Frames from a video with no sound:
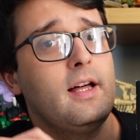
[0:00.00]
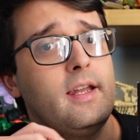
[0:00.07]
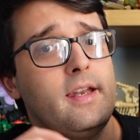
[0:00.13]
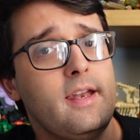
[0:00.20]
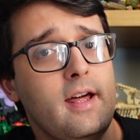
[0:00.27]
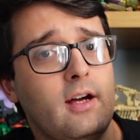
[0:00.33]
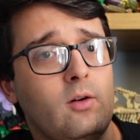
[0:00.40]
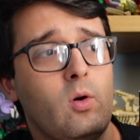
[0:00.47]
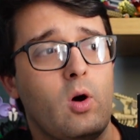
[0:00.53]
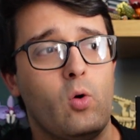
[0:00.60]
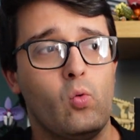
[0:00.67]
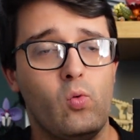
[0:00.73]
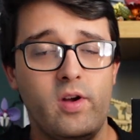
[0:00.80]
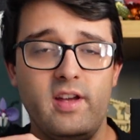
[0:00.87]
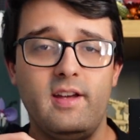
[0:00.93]
Now,
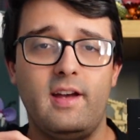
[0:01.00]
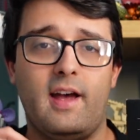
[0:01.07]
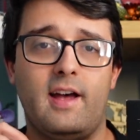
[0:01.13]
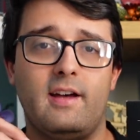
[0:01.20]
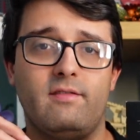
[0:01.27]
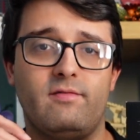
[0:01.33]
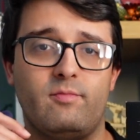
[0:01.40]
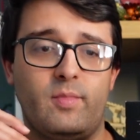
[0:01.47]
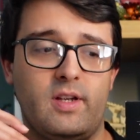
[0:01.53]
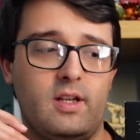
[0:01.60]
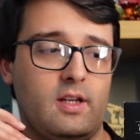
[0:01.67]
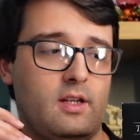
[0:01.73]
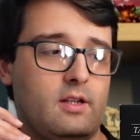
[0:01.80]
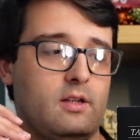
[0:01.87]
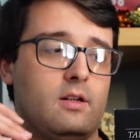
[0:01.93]
we have
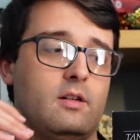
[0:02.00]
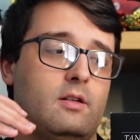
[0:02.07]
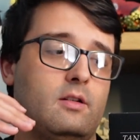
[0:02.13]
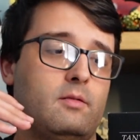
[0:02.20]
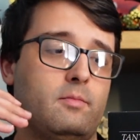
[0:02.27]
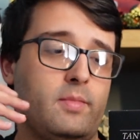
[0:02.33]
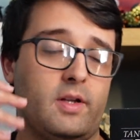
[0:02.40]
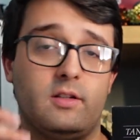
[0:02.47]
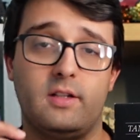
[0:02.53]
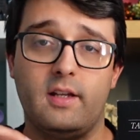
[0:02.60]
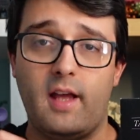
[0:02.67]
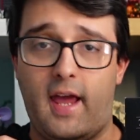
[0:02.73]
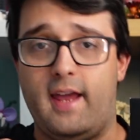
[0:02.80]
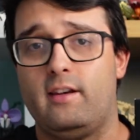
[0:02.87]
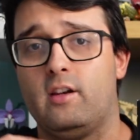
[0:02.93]
been
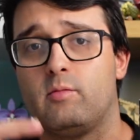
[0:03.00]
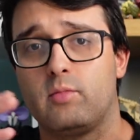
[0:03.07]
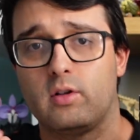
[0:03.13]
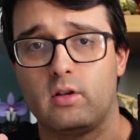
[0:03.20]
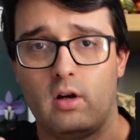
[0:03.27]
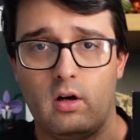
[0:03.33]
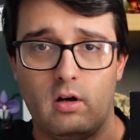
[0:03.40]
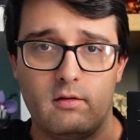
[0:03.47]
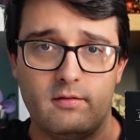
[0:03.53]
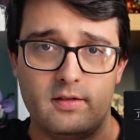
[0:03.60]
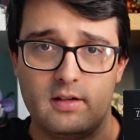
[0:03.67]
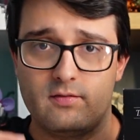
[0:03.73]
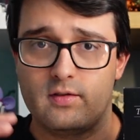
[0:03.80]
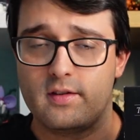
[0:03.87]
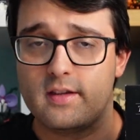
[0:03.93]
building a number of
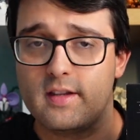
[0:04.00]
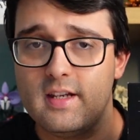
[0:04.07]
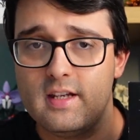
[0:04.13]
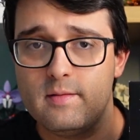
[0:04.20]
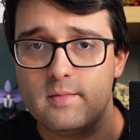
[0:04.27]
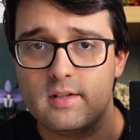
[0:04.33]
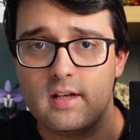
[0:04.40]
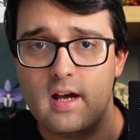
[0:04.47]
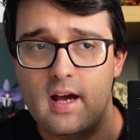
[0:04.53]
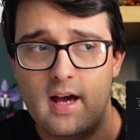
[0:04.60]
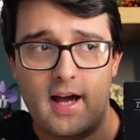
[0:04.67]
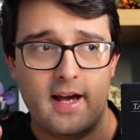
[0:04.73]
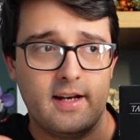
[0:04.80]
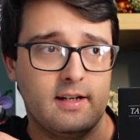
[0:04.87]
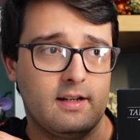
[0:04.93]
different themes
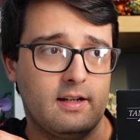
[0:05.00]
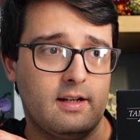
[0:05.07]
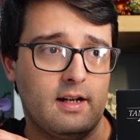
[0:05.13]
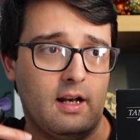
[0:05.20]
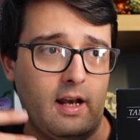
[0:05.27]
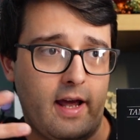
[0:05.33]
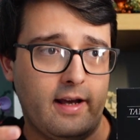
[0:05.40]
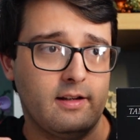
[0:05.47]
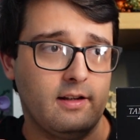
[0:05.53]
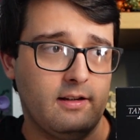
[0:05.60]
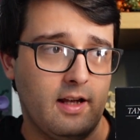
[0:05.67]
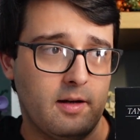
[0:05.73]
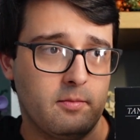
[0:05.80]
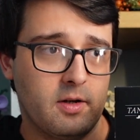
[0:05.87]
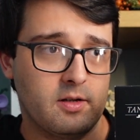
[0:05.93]
and collecting
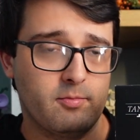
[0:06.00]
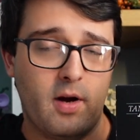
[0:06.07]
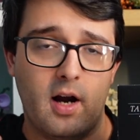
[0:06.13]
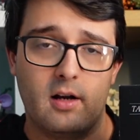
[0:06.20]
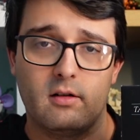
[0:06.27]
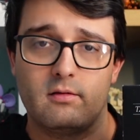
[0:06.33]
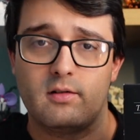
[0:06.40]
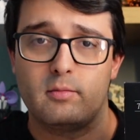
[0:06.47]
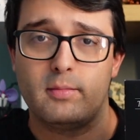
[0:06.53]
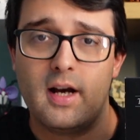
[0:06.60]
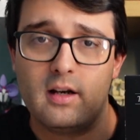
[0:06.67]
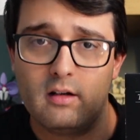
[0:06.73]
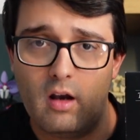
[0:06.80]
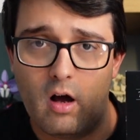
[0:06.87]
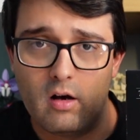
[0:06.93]
them as part of our
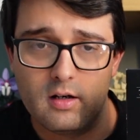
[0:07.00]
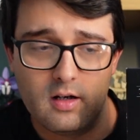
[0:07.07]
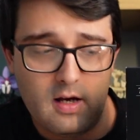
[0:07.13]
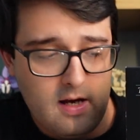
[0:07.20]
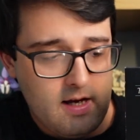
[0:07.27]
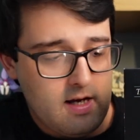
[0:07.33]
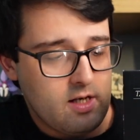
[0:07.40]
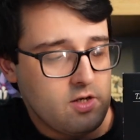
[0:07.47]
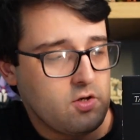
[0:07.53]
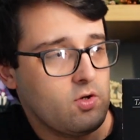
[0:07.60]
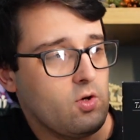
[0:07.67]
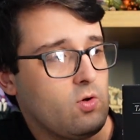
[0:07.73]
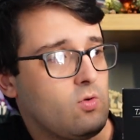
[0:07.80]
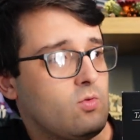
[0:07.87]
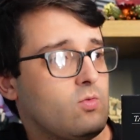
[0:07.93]
backlog,
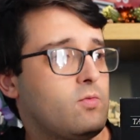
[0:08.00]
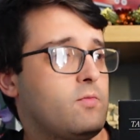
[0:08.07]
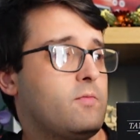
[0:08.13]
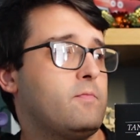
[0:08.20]
so